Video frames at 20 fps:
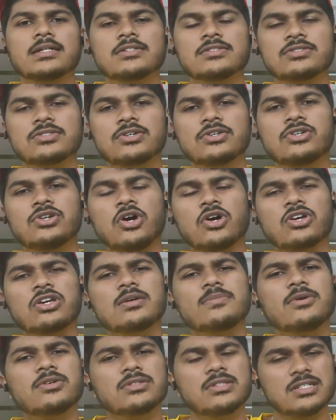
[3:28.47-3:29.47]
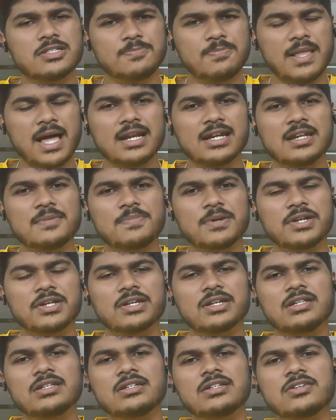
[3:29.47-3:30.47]
So talking about this plant in
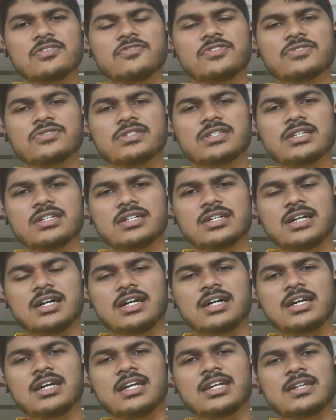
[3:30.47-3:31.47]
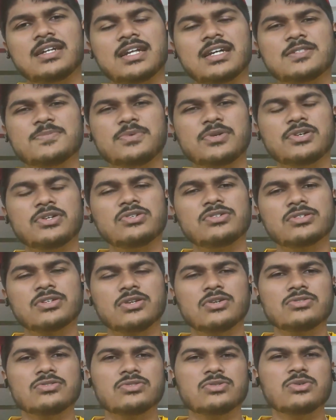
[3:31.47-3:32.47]
particular, if you see, it has produced
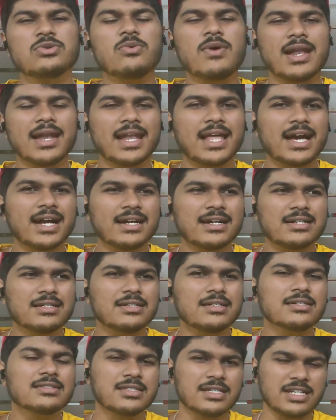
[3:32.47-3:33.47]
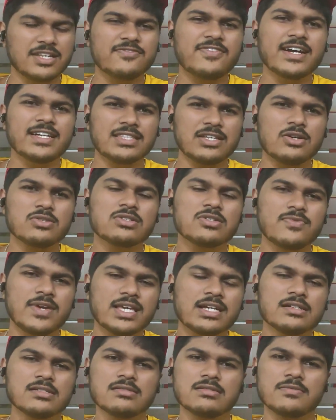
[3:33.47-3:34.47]
close to 1,35,000
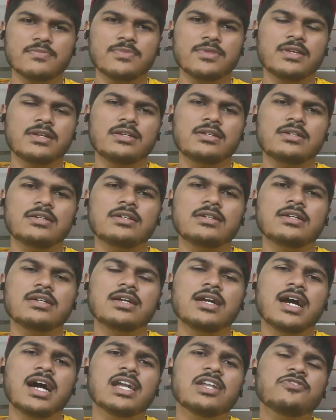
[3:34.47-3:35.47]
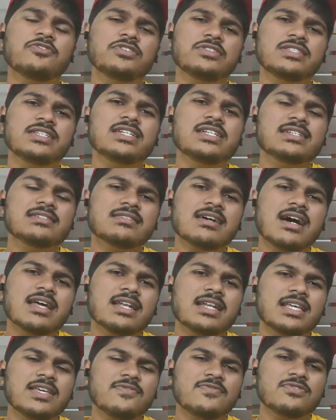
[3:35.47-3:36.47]
vehicles. And if you see
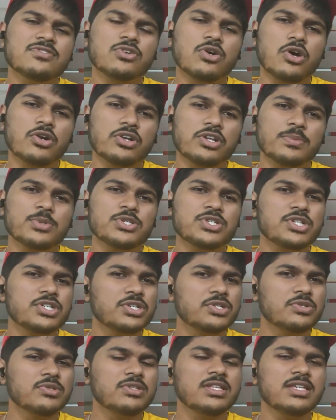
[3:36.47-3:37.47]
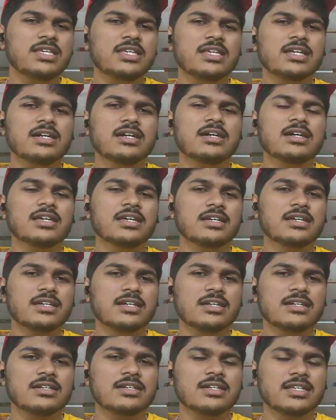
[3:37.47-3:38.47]
Nissan Leaf's contribution to the
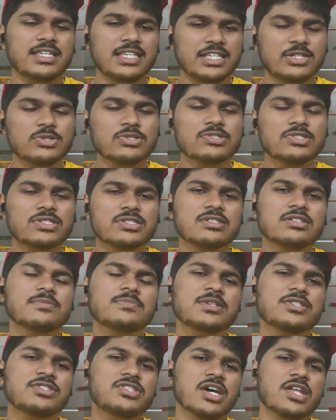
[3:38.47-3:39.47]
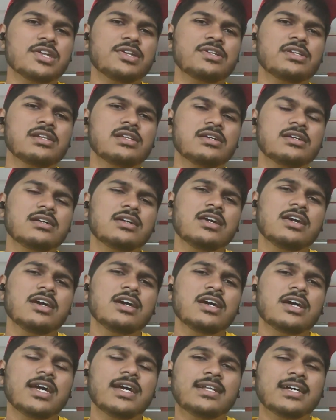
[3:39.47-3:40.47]
ecosystem in general,
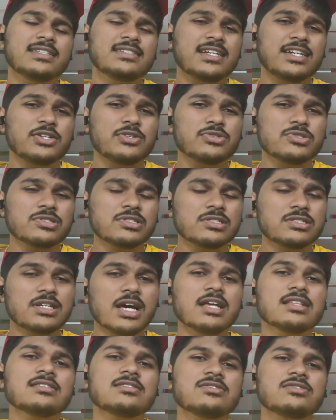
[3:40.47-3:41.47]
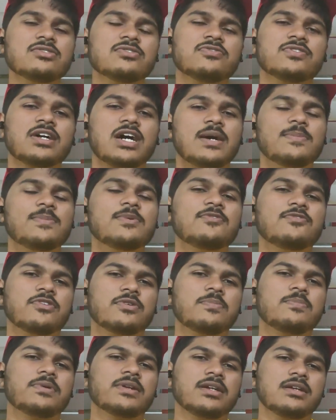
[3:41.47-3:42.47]
it has reduced tons of carbon
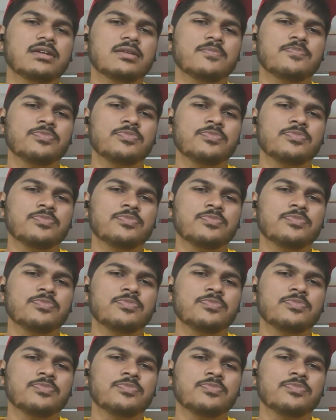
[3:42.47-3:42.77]
footprint.